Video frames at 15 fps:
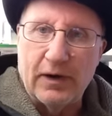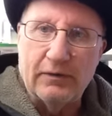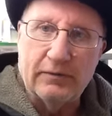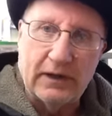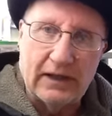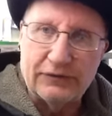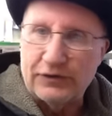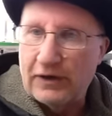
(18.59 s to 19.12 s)

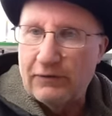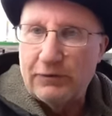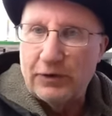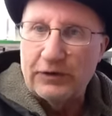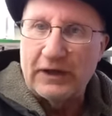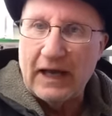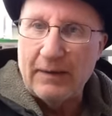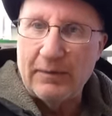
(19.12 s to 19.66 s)
and that's giving
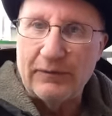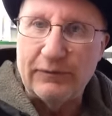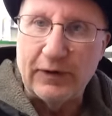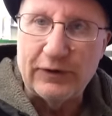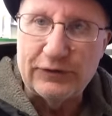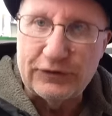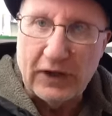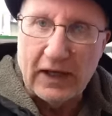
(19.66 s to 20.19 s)
her time to
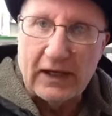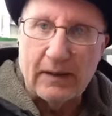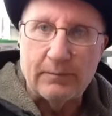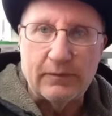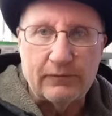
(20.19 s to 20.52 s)
finish that up